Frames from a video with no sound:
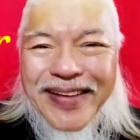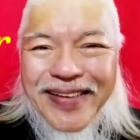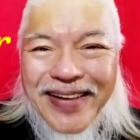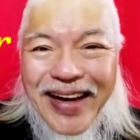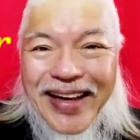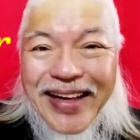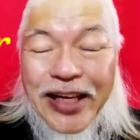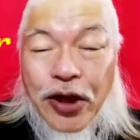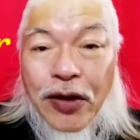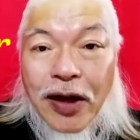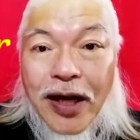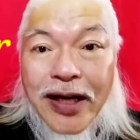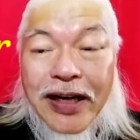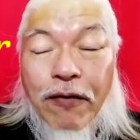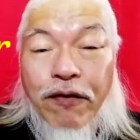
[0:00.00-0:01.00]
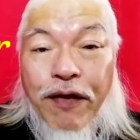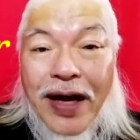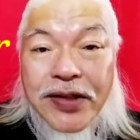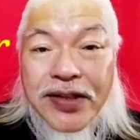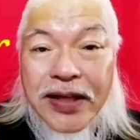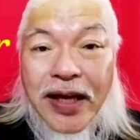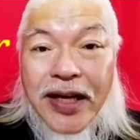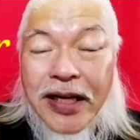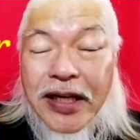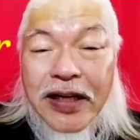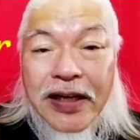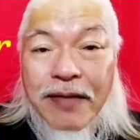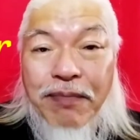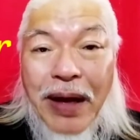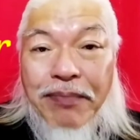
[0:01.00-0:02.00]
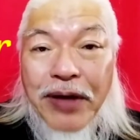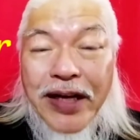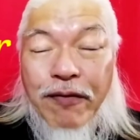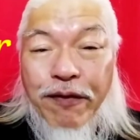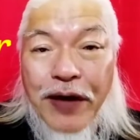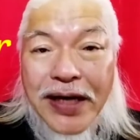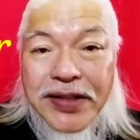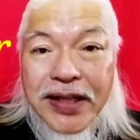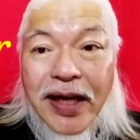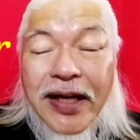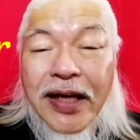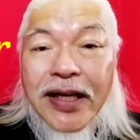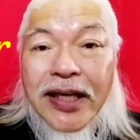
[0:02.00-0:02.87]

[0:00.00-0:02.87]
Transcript: Right? You learn it faster. You remember it faster.